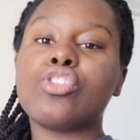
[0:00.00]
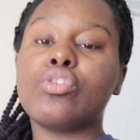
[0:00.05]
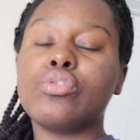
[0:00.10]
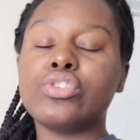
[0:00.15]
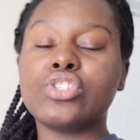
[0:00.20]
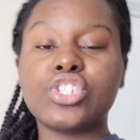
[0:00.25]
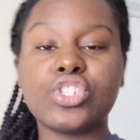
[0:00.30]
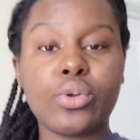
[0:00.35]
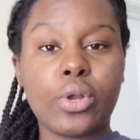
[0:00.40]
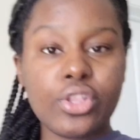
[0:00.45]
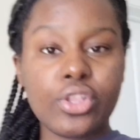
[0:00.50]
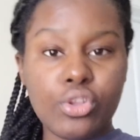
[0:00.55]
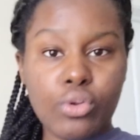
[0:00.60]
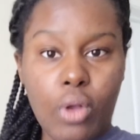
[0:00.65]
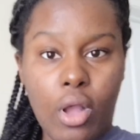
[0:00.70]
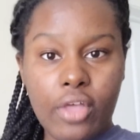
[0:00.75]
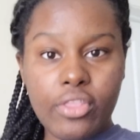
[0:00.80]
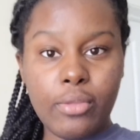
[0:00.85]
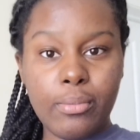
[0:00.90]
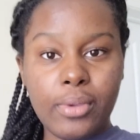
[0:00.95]
through and sort through
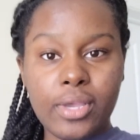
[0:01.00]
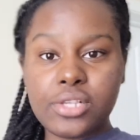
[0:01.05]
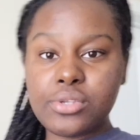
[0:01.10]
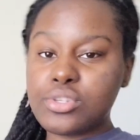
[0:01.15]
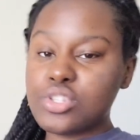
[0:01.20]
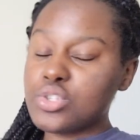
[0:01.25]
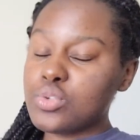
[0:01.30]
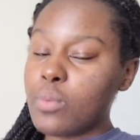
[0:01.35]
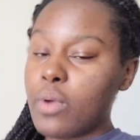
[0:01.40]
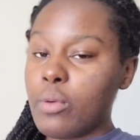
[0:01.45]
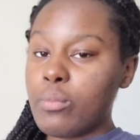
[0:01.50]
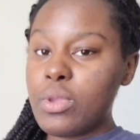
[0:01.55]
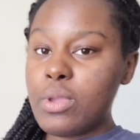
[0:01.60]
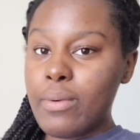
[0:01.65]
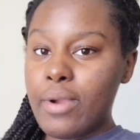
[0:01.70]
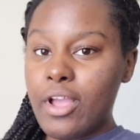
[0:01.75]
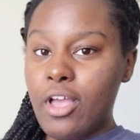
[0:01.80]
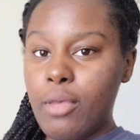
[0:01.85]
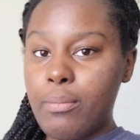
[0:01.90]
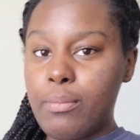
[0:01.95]
all the books, which is what we
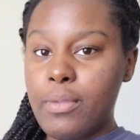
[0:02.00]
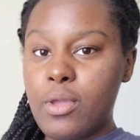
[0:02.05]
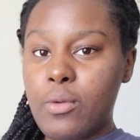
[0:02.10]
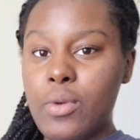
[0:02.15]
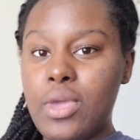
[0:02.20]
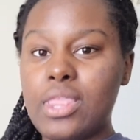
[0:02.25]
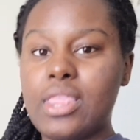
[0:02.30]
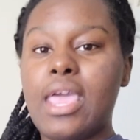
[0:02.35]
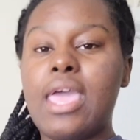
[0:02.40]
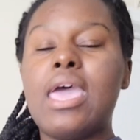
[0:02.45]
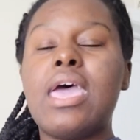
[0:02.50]
were helping with